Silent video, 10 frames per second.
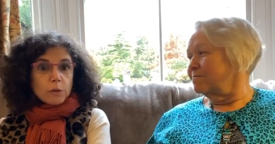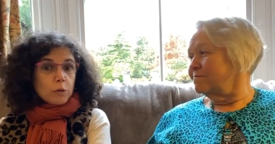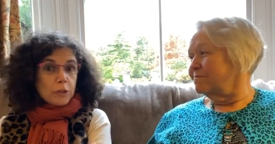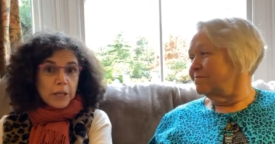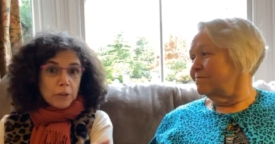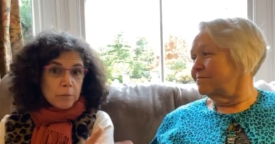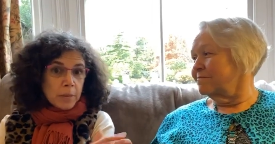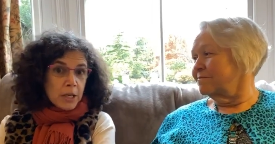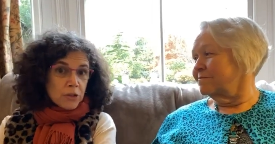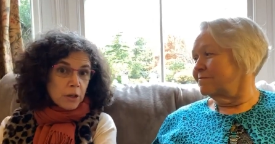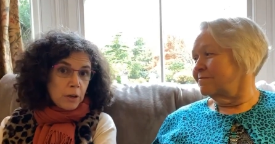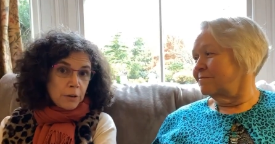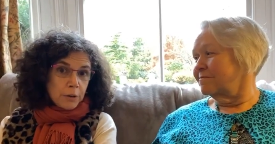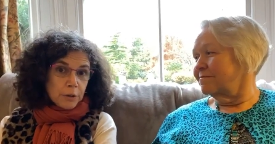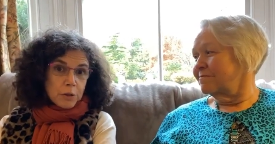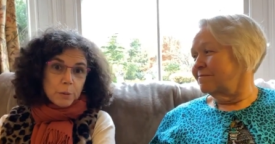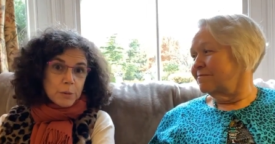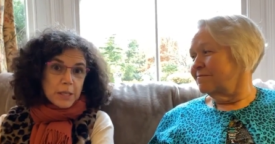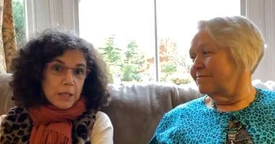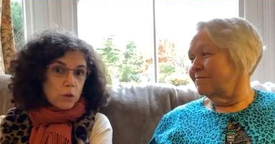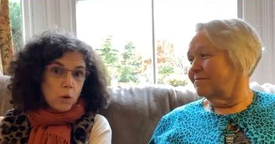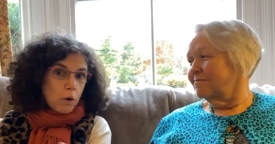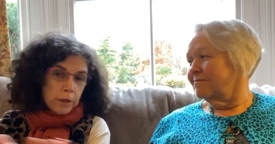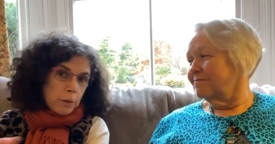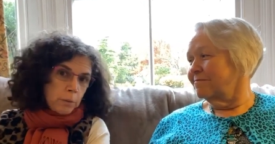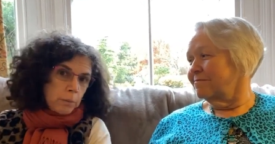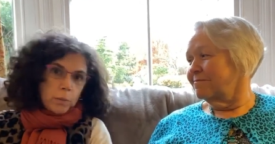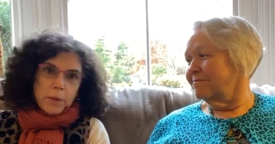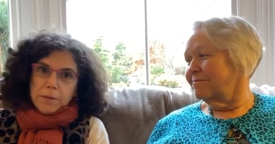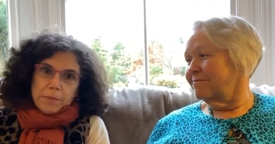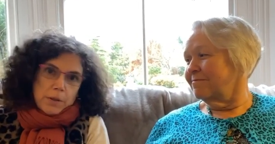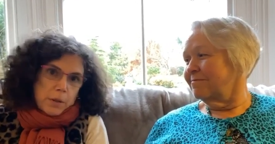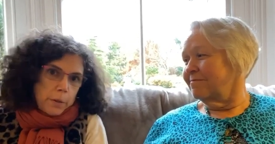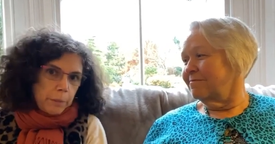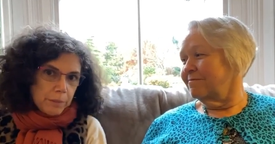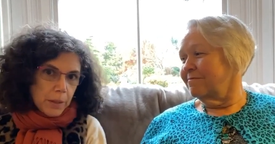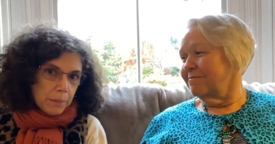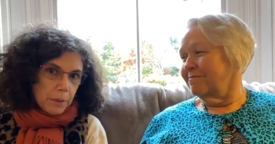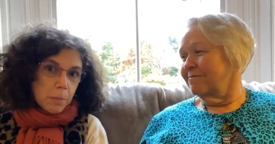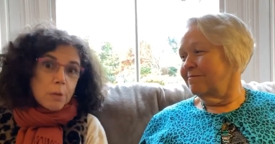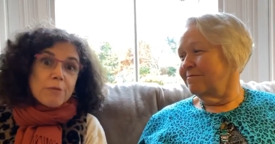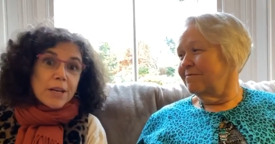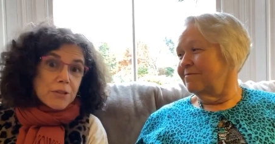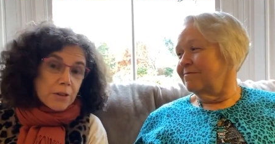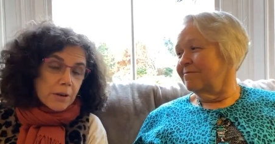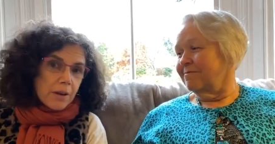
Speaker 1: Danelle's a master gardener, so it was like touring with, you know, the professor,